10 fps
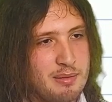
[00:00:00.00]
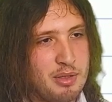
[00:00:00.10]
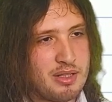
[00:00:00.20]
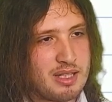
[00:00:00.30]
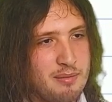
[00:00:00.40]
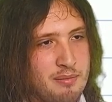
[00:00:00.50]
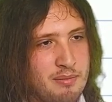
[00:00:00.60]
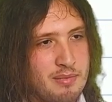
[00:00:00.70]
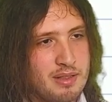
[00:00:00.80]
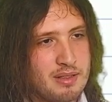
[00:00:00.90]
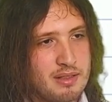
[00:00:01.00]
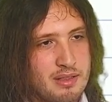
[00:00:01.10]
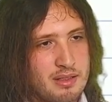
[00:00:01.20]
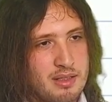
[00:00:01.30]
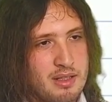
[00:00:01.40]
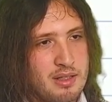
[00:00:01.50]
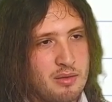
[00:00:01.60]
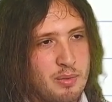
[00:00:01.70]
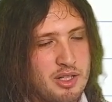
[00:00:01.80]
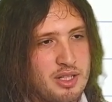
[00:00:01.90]
the bottom,
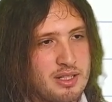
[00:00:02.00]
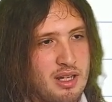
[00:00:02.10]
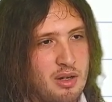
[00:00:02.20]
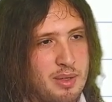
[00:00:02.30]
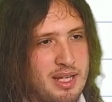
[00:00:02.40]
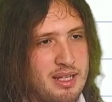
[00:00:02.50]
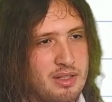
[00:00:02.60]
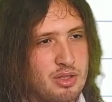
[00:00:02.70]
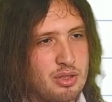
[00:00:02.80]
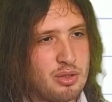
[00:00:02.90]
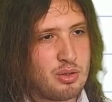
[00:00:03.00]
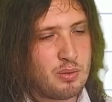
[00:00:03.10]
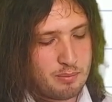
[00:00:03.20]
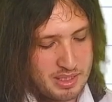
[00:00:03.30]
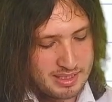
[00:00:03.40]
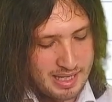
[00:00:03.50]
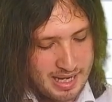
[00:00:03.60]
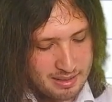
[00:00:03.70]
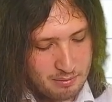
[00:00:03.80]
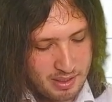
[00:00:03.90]
which is going to be
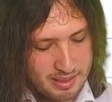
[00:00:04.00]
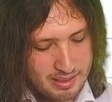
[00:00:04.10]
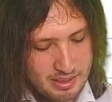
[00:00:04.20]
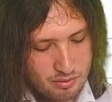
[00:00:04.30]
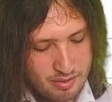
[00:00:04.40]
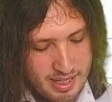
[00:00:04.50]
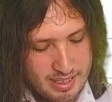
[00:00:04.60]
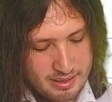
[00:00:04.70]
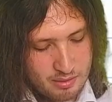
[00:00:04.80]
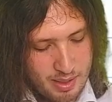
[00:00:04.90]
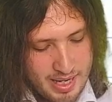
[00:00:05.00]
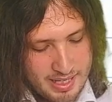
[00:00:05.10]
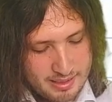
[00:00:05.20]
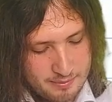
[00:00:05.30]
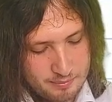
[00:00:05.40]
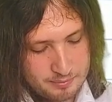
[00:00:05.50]
10 minus 3a squared.